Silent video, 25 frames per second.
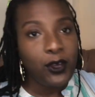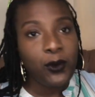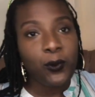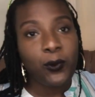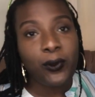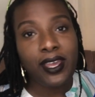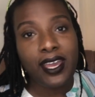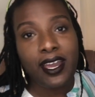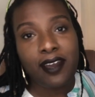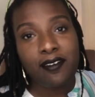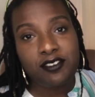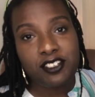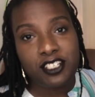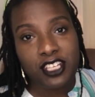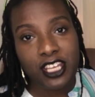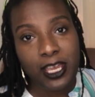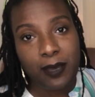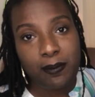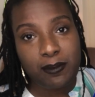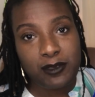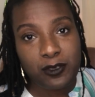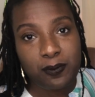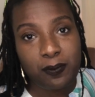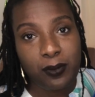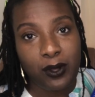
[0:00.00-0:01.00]
We have
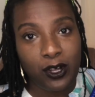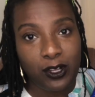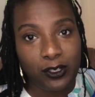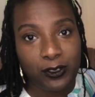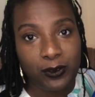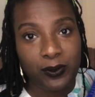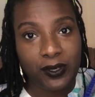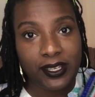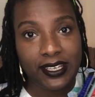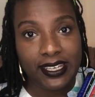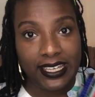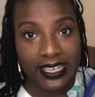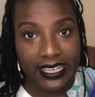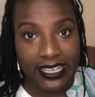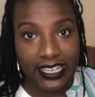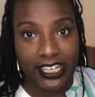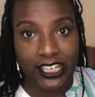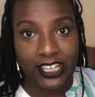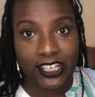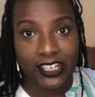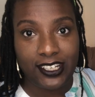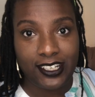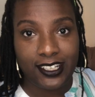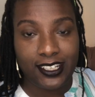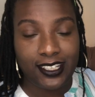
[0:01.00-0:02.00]
James Baldwin
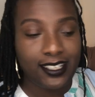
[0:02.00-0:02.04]
here.